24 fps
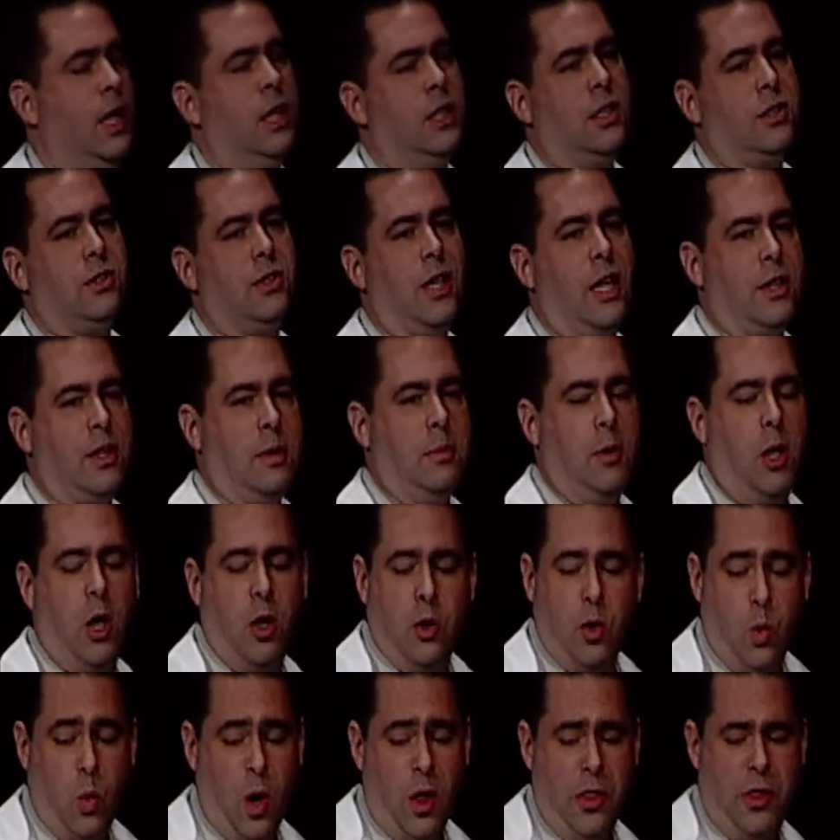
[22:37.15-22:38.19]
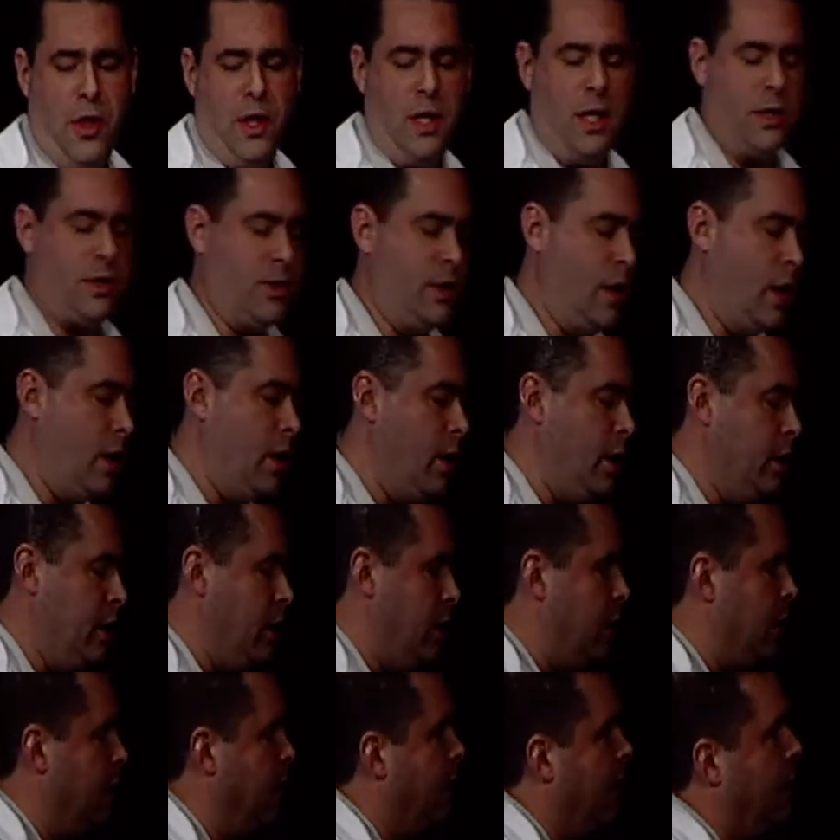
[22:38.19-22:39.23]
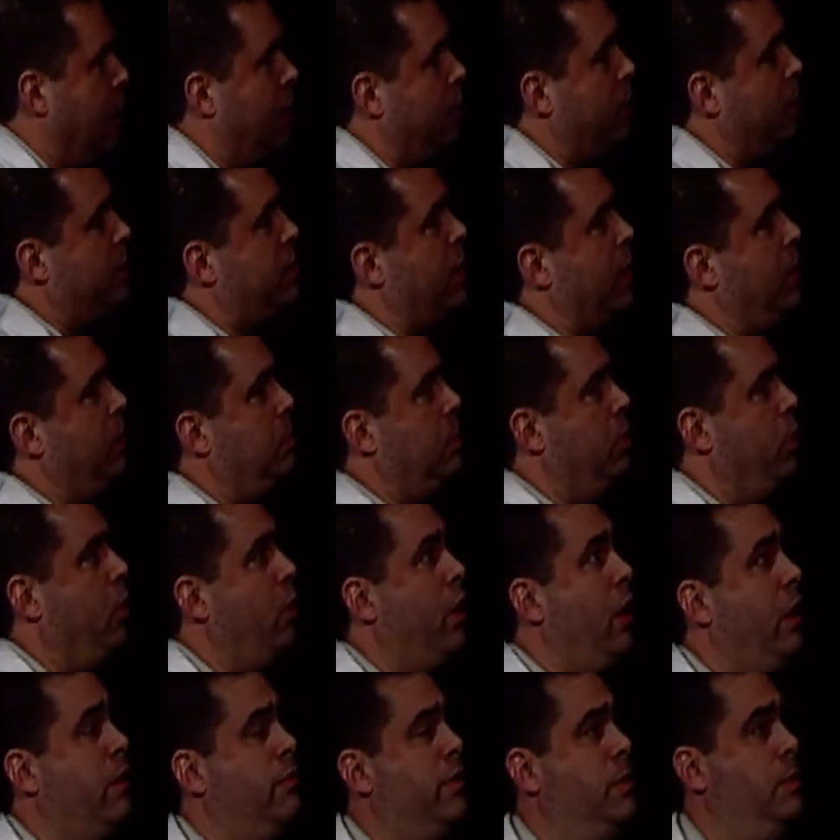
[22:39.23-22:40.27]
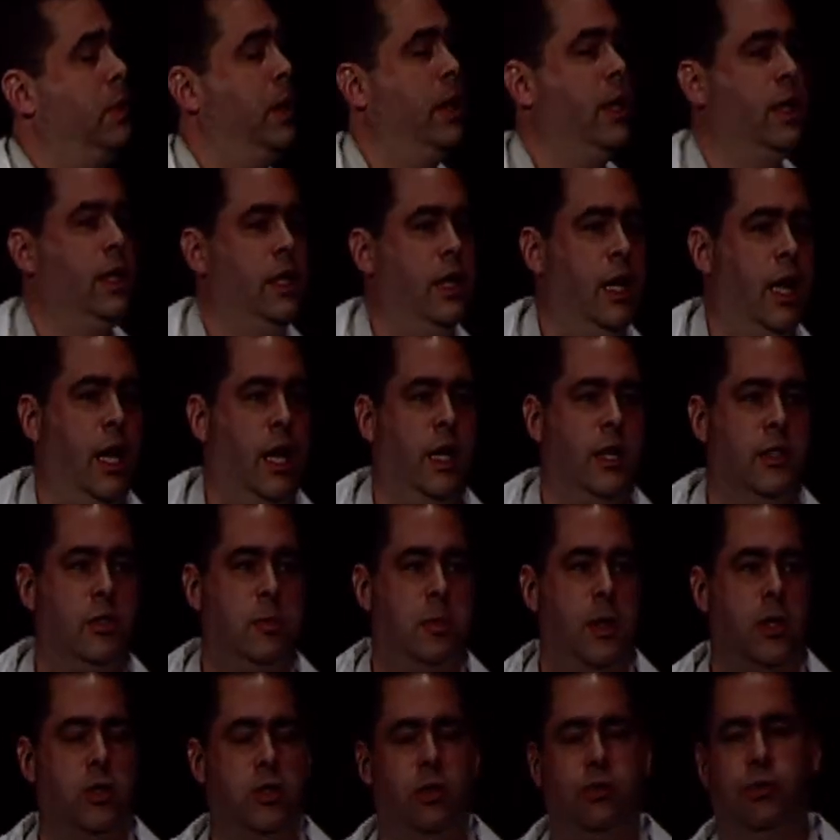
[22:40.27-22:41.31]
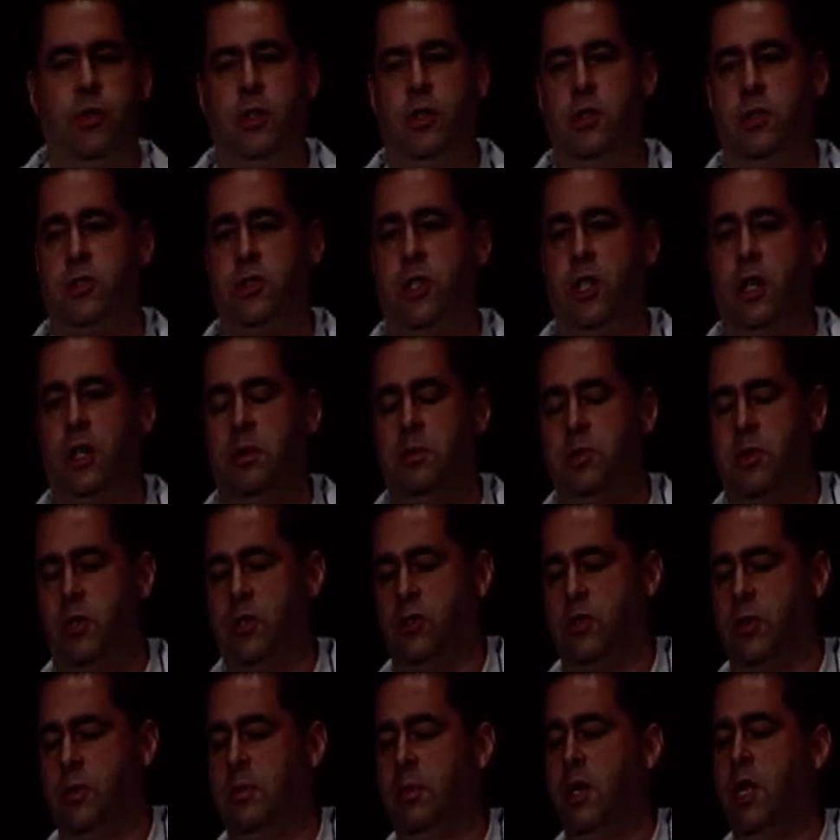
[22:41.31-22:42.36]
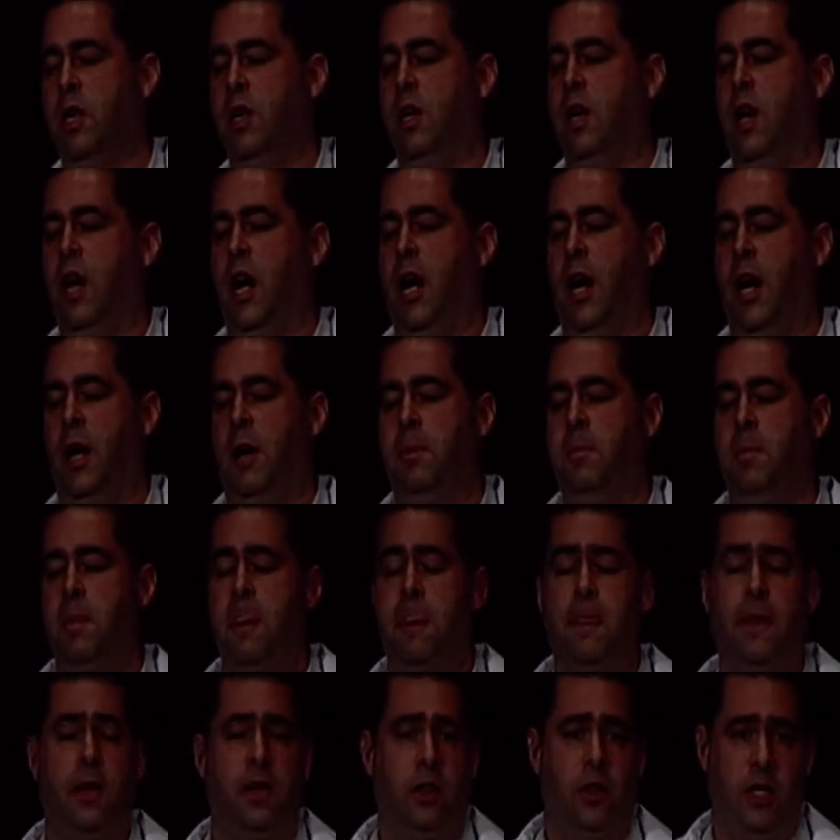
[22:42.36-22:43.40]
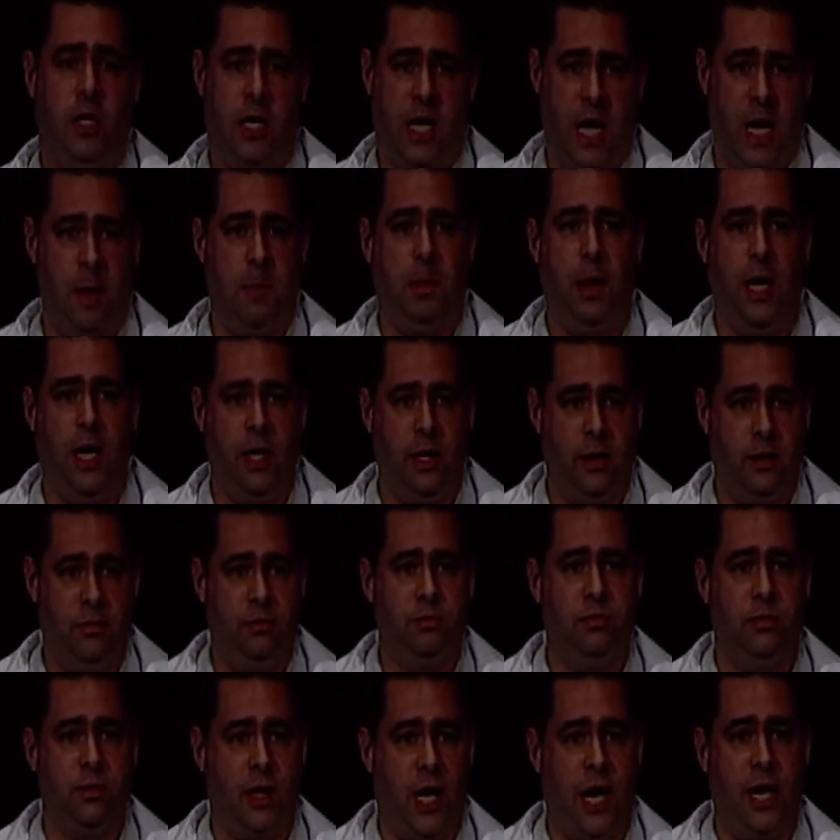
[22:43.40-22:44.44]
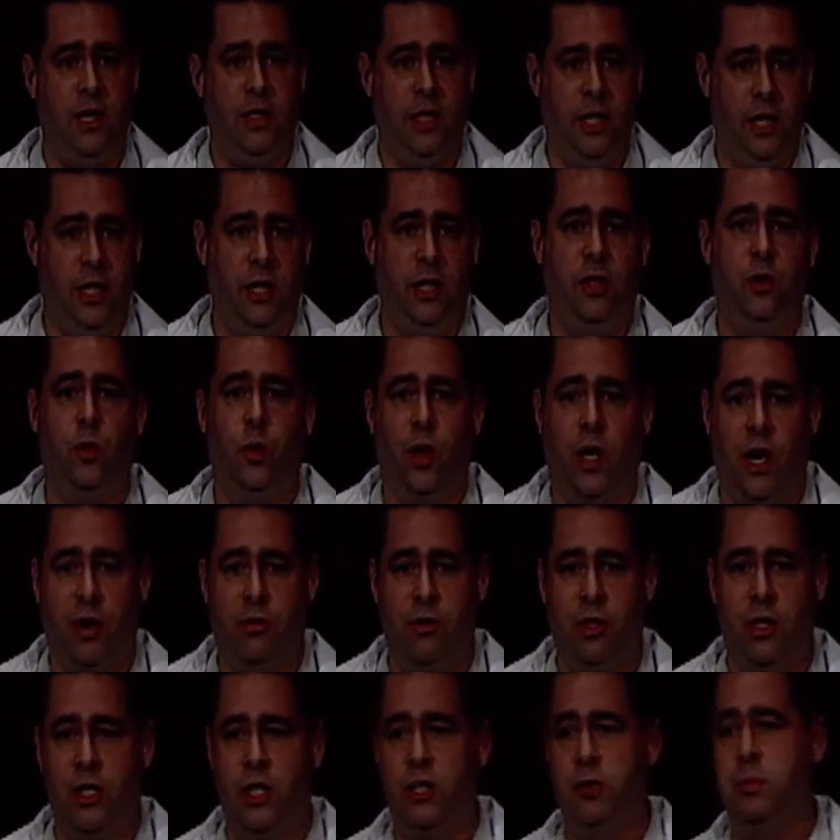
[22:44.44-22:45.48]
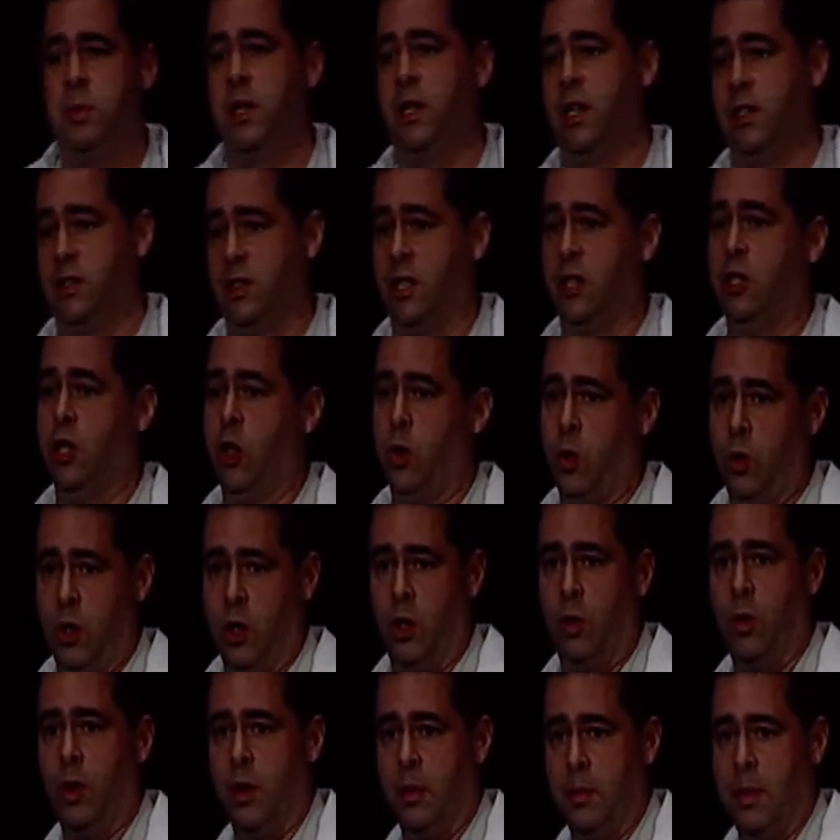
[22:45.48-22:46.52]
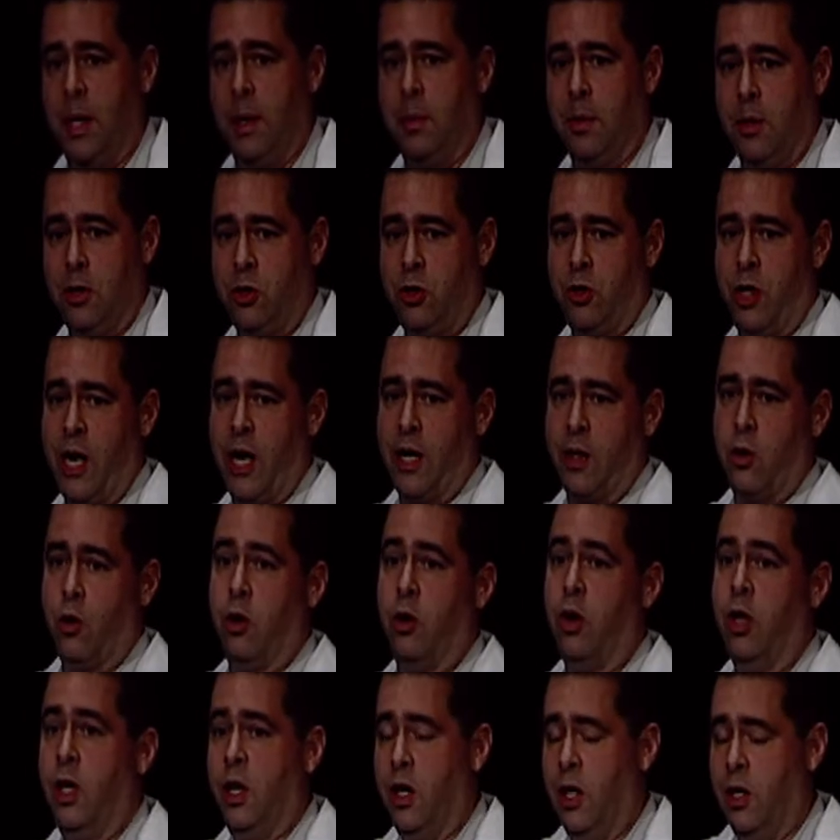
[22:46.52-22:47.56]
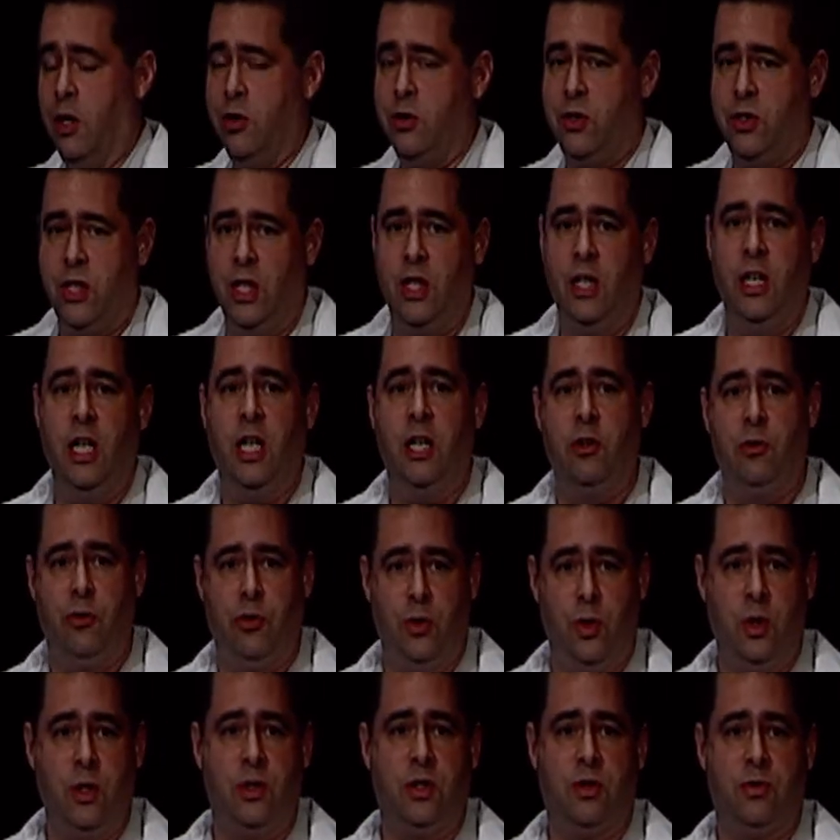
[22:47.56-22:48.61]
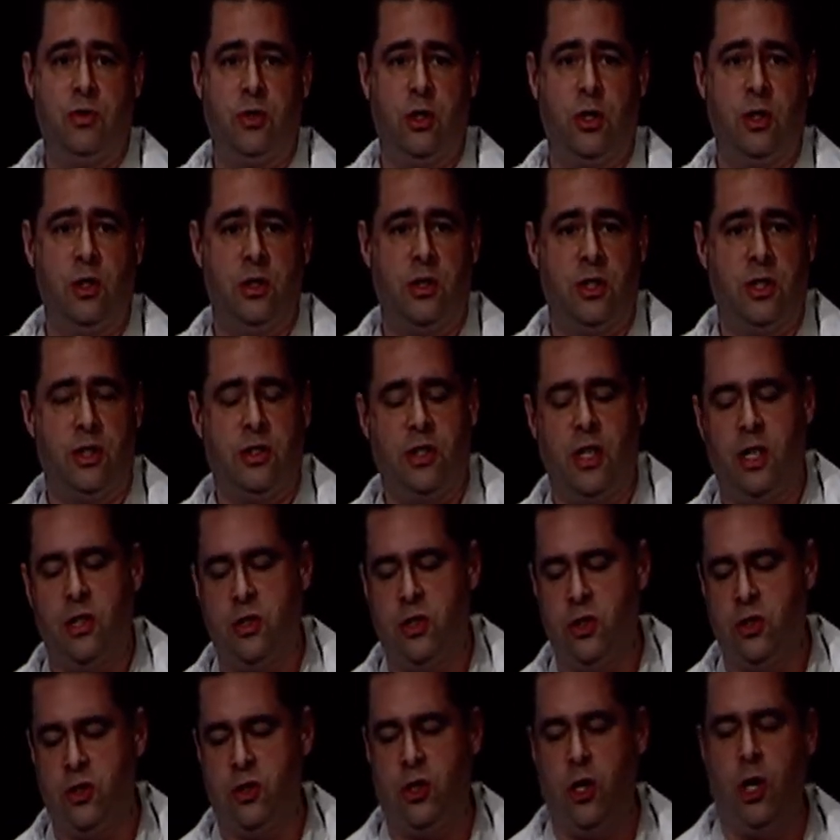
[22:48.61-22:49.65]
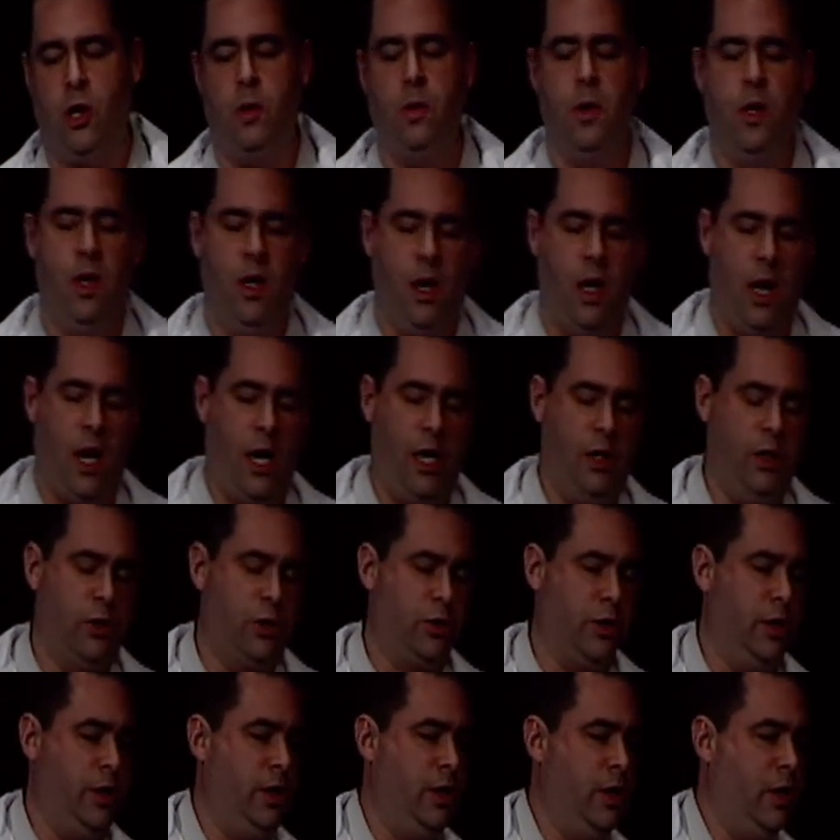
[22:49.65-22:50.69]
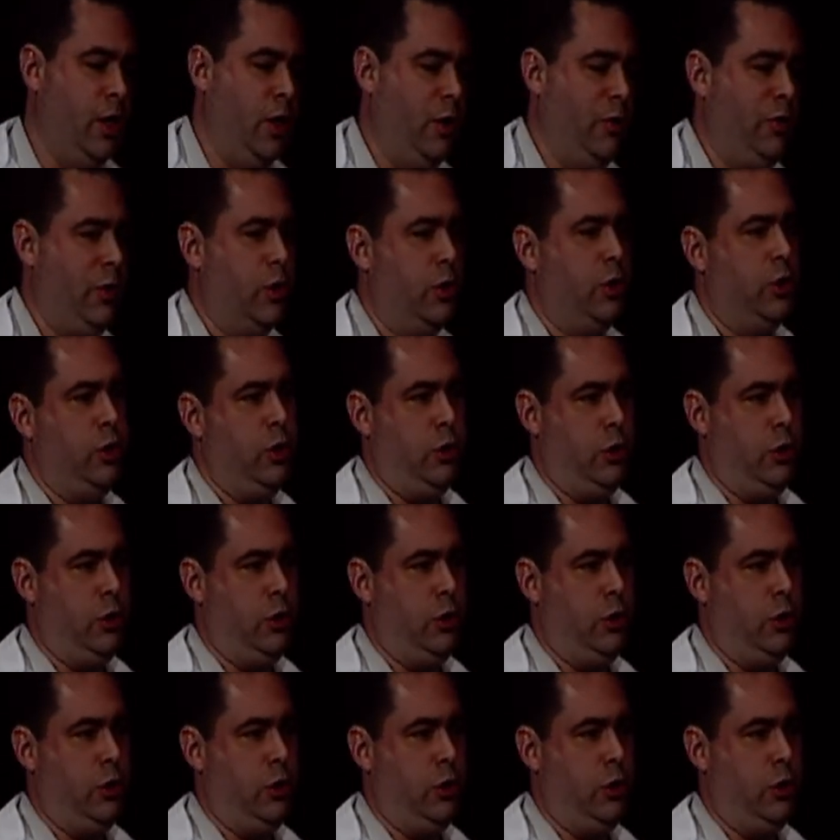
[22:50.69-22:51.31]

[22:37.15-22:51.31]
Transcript: Just let them know. And the one thing that's not on here, which I implore everybody, especially if you're in a CRM system, the campaign ID, whatever it is, because I know we all want to be able to track or see the influence of certain successes. So I usually, if you're